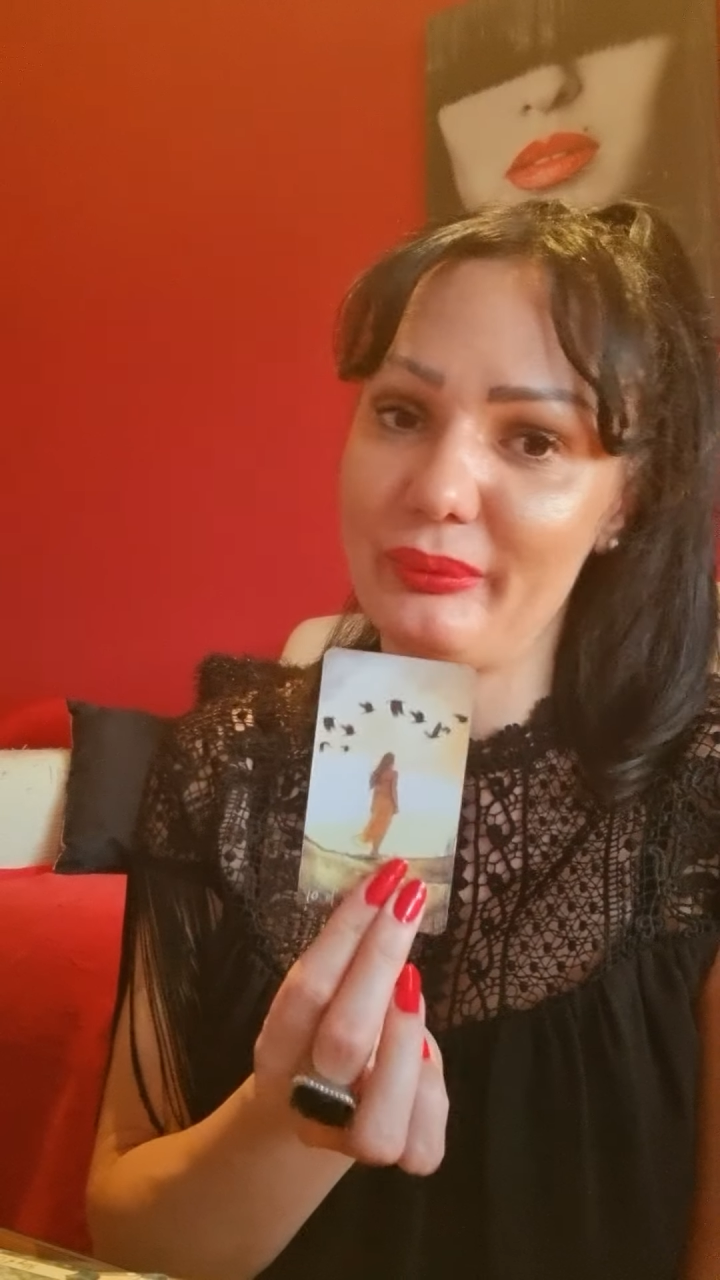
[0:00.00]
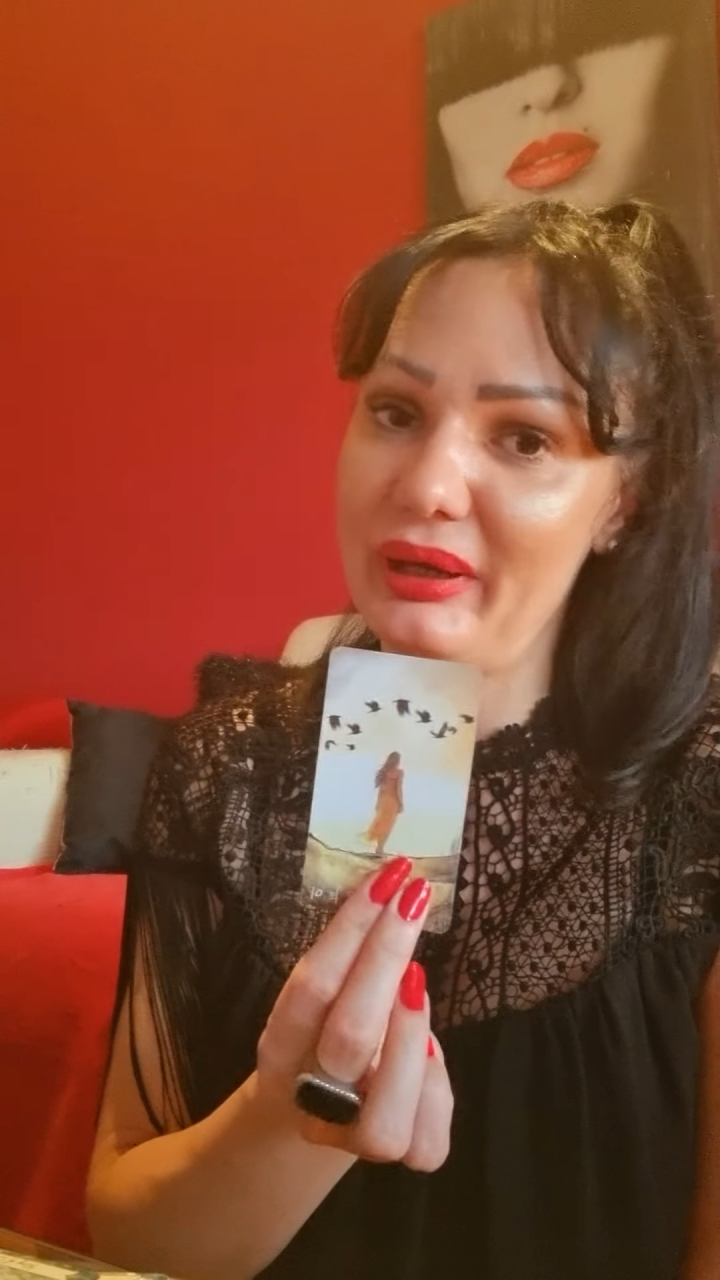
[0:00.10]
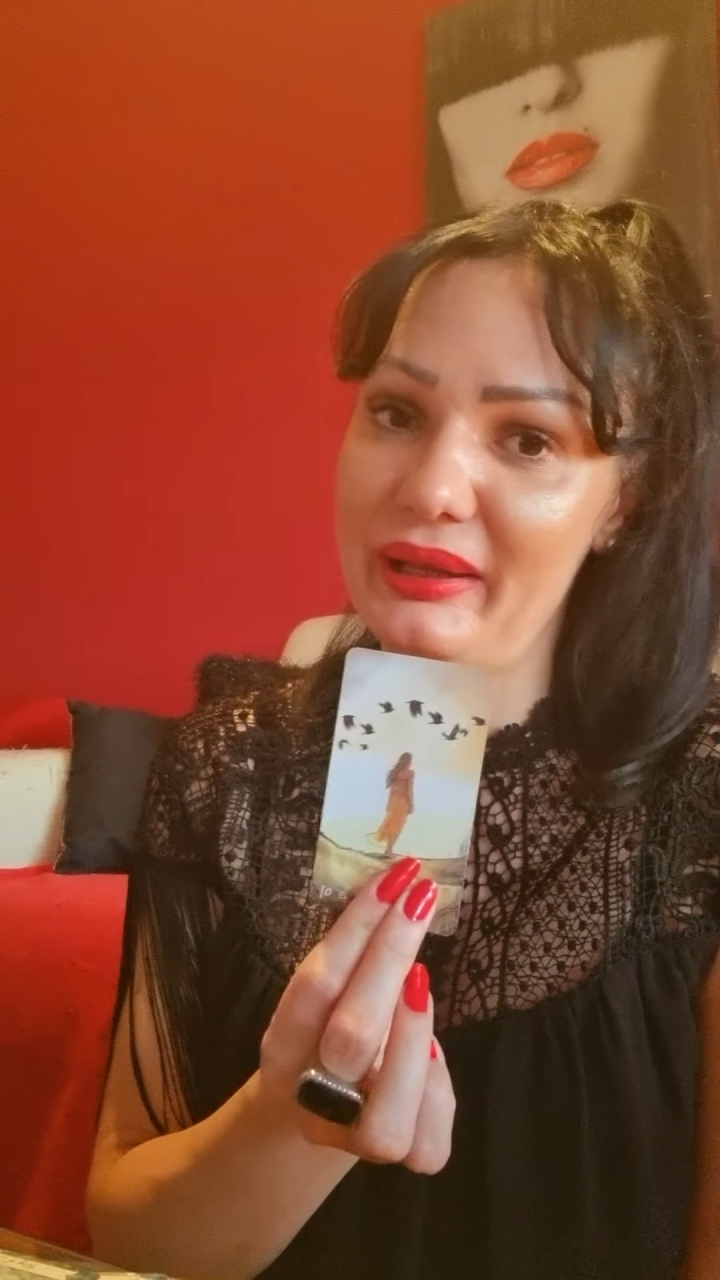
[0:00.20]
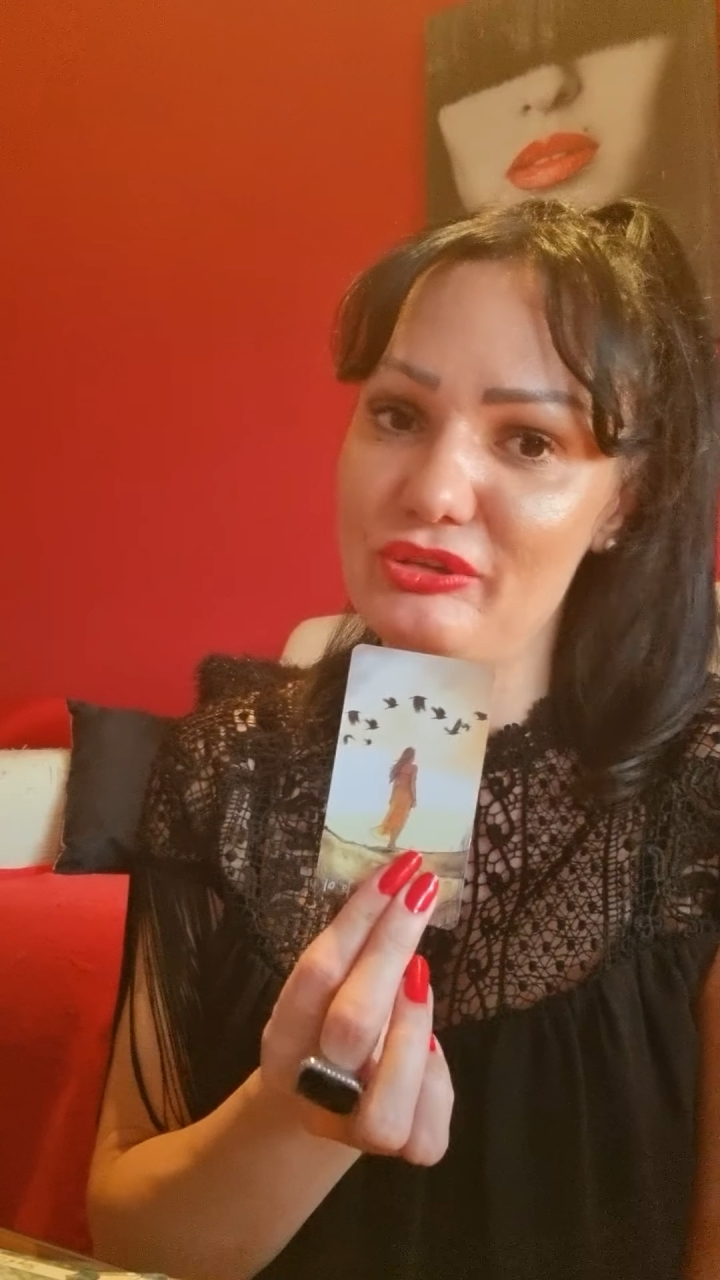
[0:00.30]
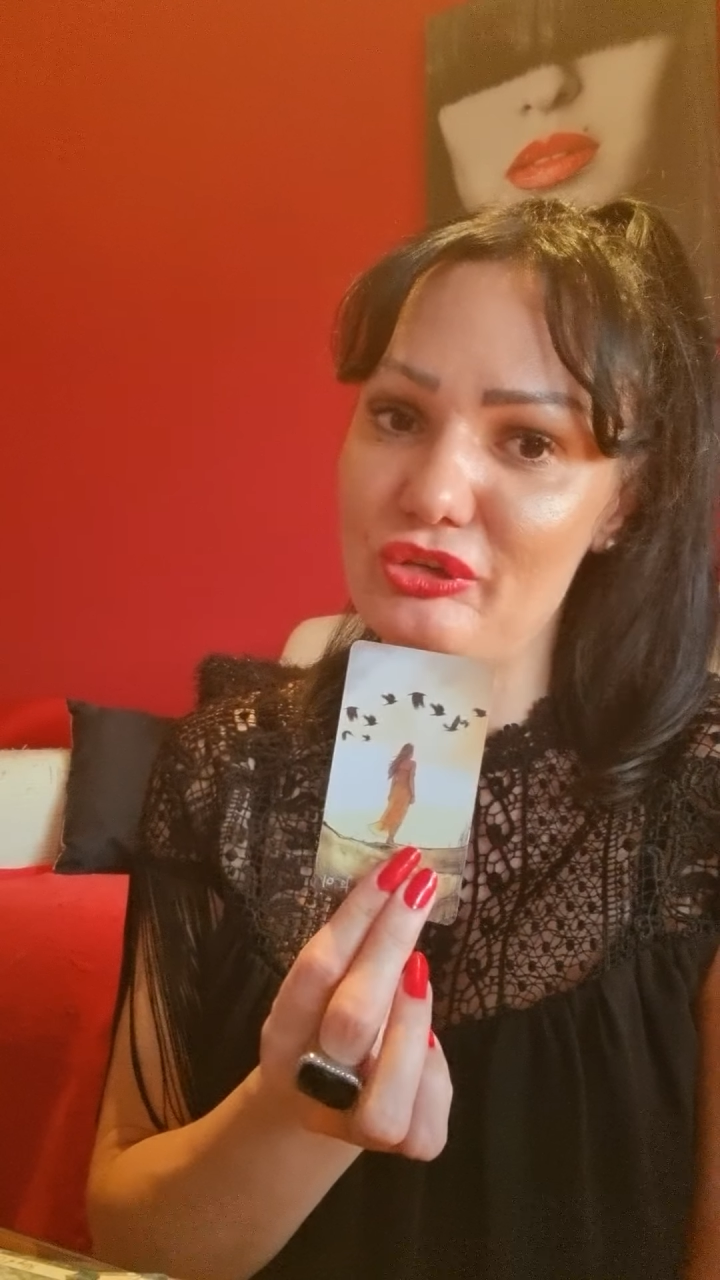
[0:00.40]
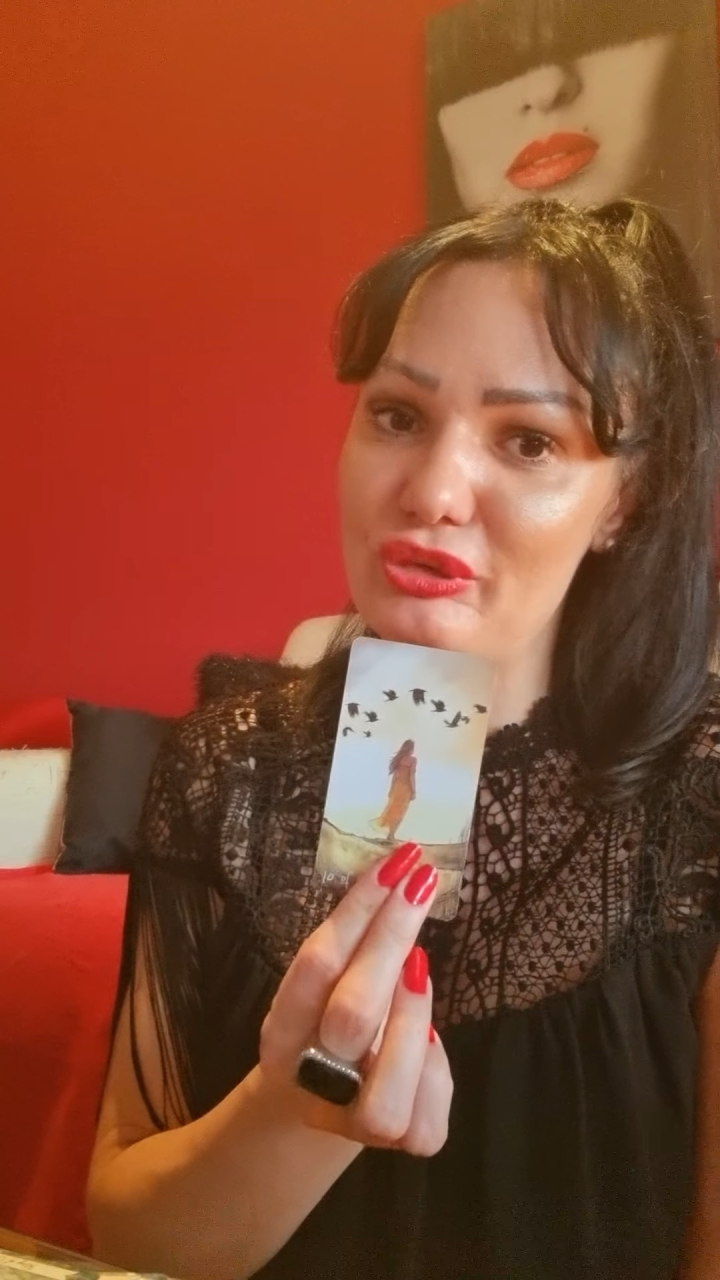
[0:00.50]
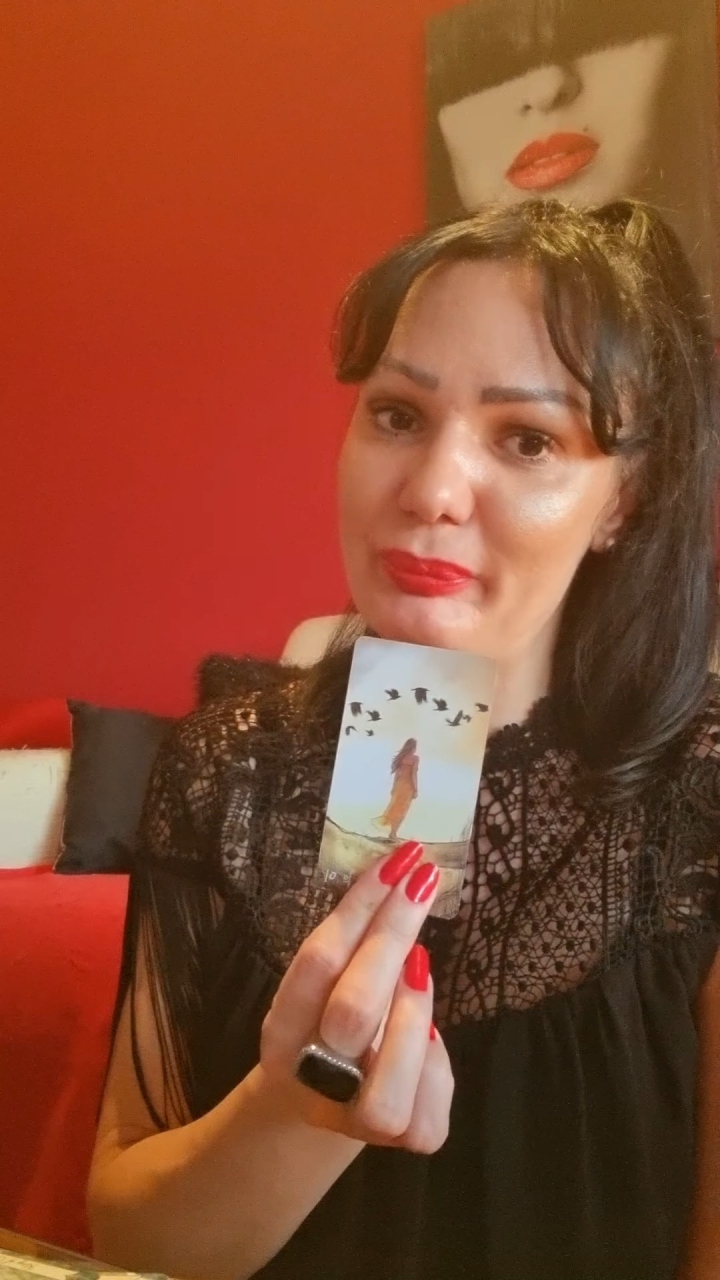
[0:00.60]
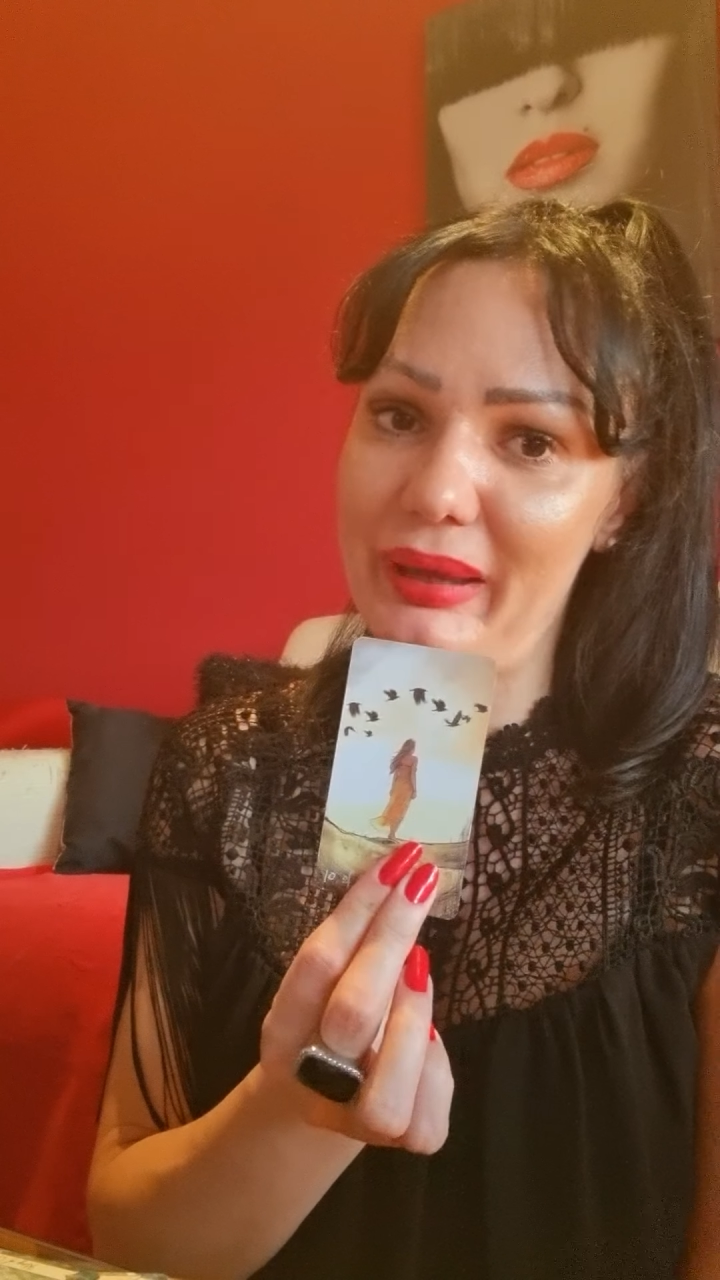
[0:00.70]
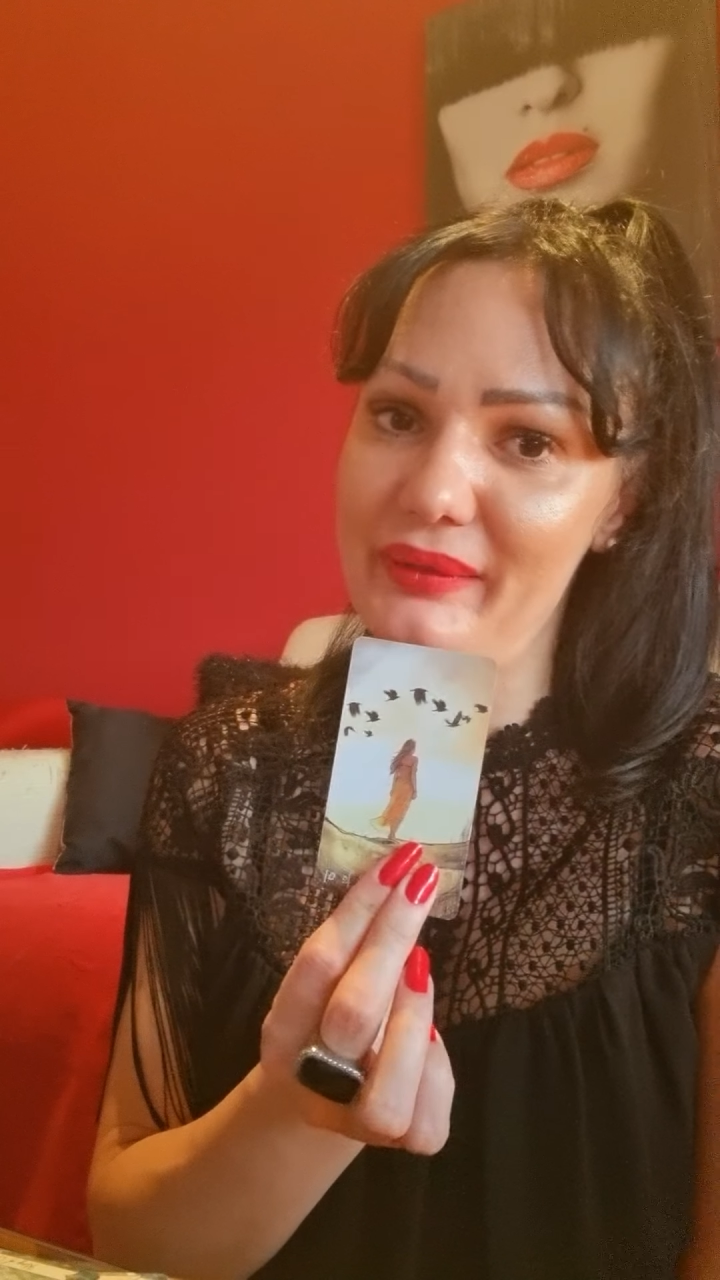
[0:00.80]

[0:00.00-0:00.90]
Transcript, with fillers: relationship